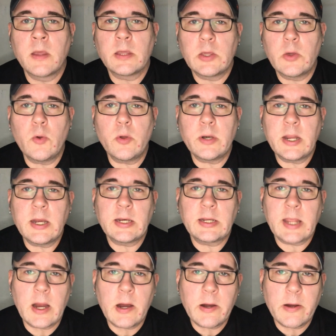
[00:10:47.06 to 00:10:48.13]
you will need
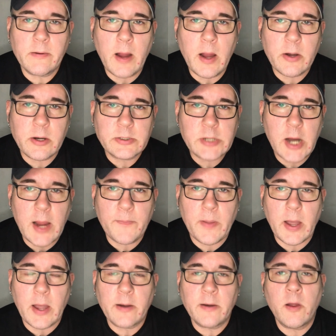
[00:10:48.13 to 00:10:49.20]
to carry around a
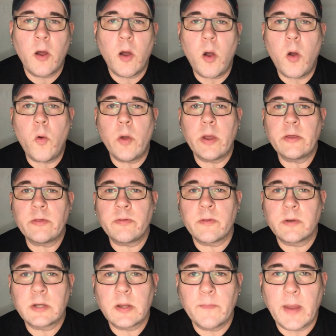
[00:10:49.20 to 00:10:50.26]
tripod always
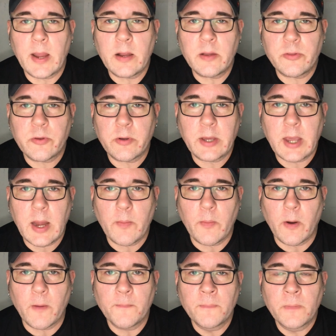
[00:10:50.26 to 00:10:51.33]
to balance your
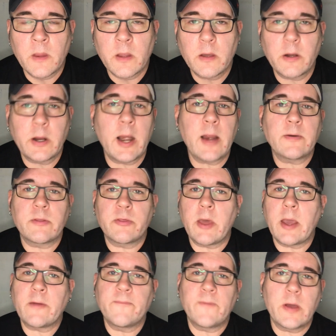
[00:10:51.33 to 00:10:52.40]
camera. You're going to have to
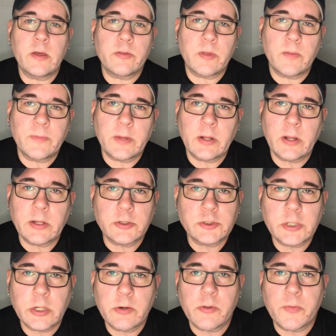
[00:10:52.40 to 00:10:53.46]
sacrifice something like your
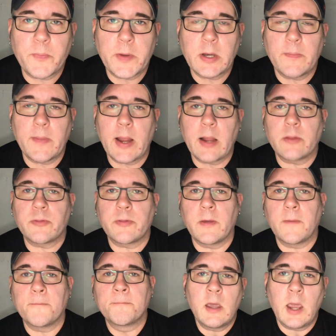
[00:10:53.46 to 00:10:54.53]
shutter speed to balance
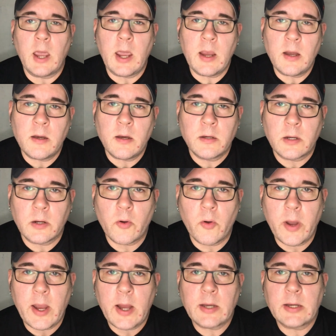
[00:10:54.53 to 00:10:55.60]
it, and to
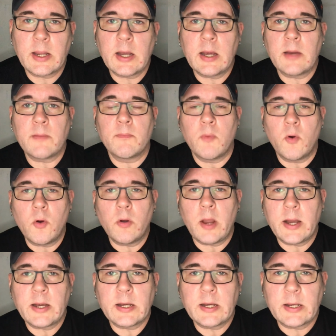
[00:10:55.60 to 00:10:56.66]
go ahead and get in more
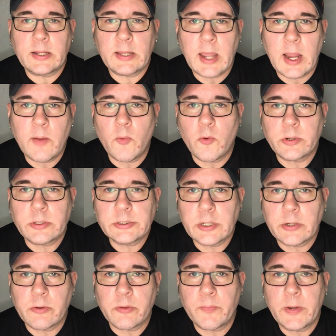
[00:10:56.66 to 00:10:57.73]
light into the camera with the
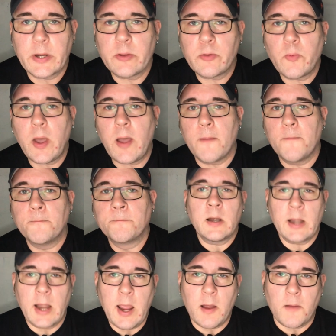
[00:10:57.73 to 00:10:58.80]
shutter speed as well.
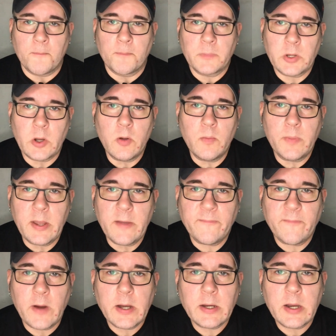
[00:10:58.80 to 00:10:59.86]
Now, don't be
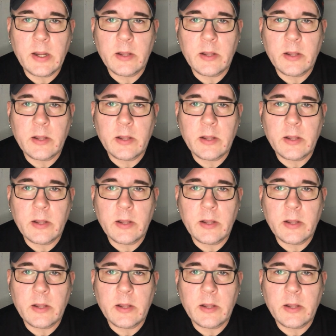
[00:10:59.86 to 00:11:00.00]
afraid to